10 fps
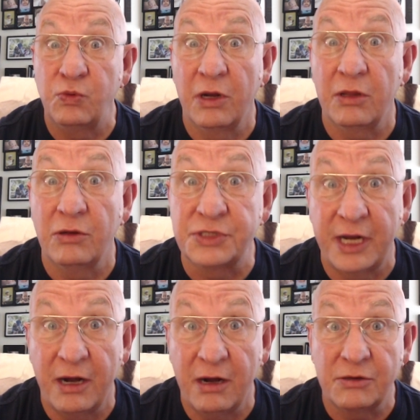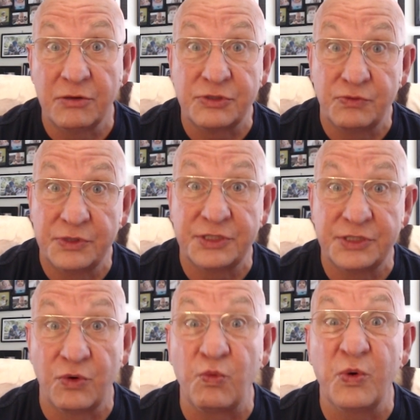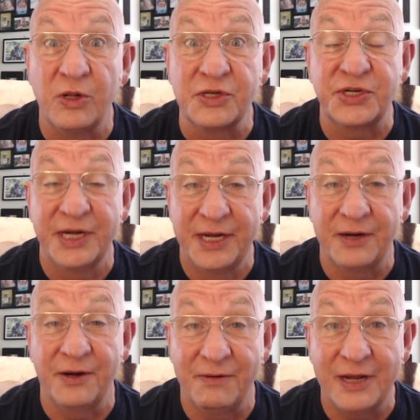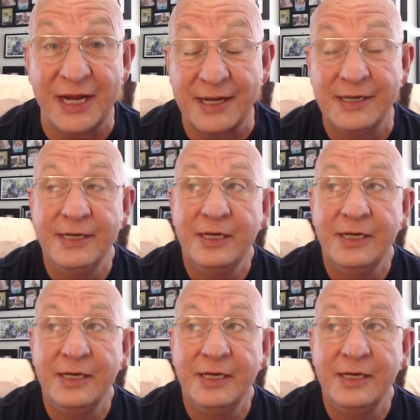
one of those characters was the real stinker, right?